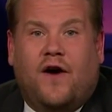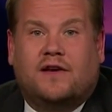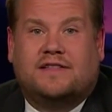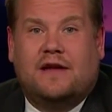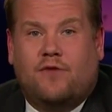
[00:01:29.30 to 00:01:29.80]

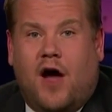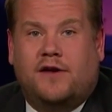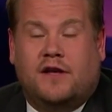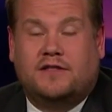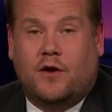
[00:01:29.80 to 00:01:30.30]
Being able
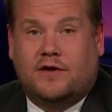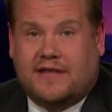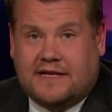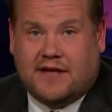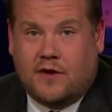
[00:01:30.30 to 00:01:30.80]
to catch
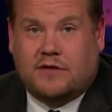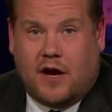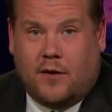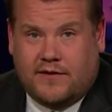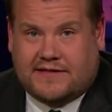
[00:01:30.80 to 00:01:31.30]
any
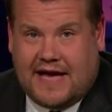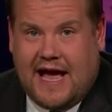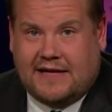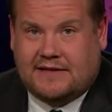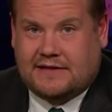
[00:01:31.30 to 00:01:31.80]
criminal, no matter
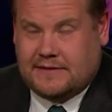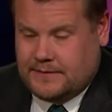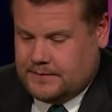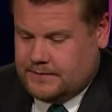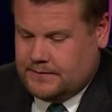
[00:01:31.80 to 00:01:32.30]
how
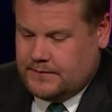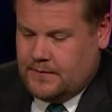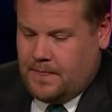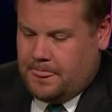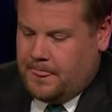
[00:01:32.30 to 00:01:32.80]
fast they
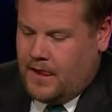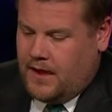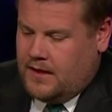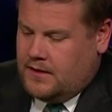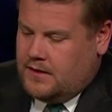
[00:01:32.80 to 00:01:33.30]
run, as
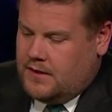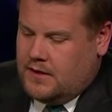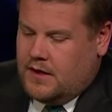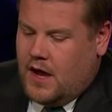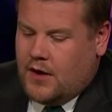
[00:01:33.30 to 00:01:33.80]
long as they
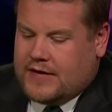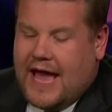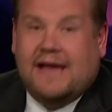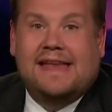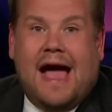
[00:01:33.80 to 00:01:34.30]
don't go on the
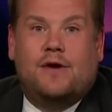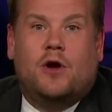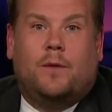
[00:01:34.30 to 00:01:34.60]
sand.